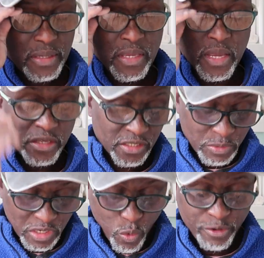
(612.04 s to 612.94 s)
he just
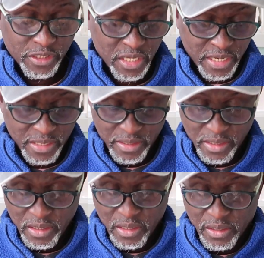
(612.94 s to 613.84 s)
came out of quarantine and
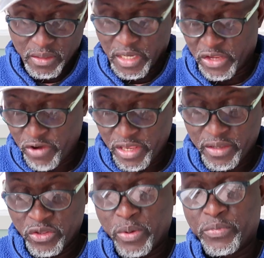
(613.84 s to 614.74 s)
getting ready.
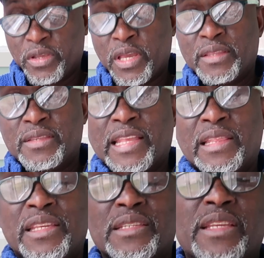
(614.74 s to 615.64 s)
You know, I'm getting
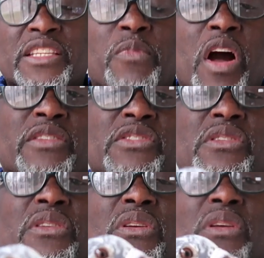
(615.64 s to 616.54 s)
settled in his nest
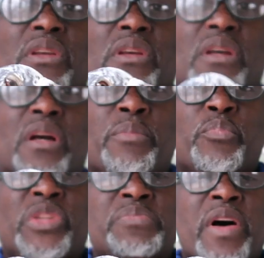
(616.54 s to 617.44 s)
box.
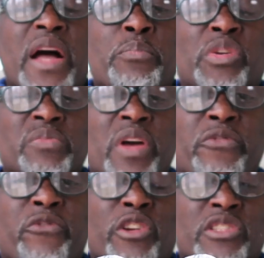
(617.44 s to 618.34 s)
I'm putting my
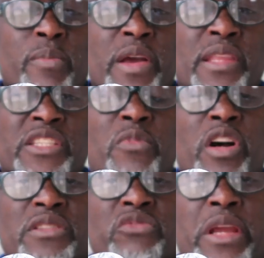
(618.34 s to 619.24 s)
fronts in my nest
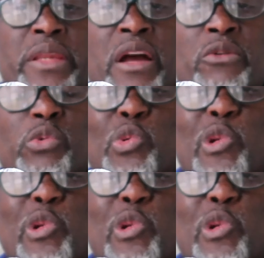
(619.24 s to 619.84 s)
boxes right now.